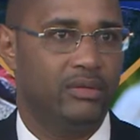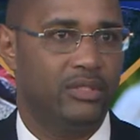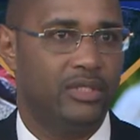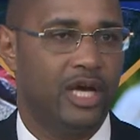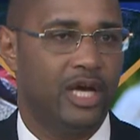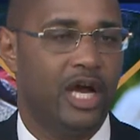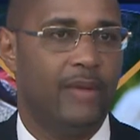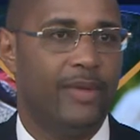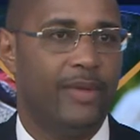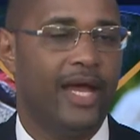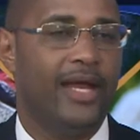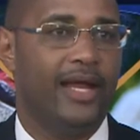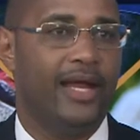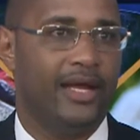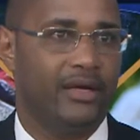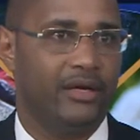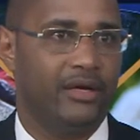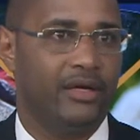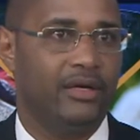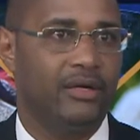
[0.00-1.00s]
time at
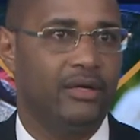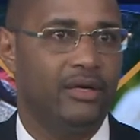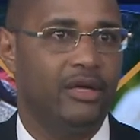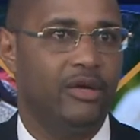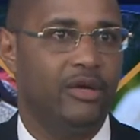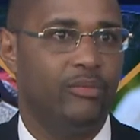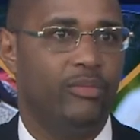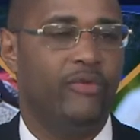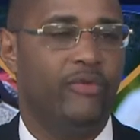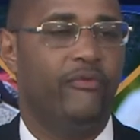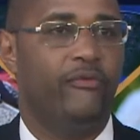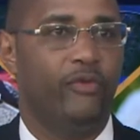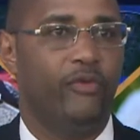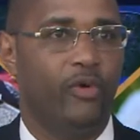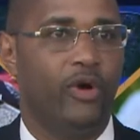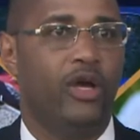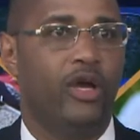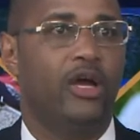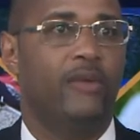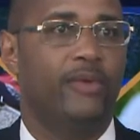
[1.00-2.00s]
anchor
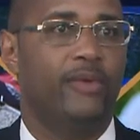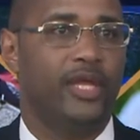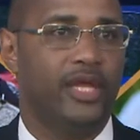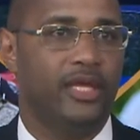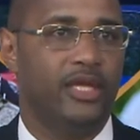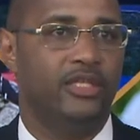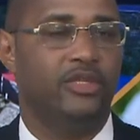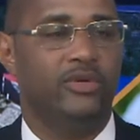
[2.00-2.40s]
before coming in.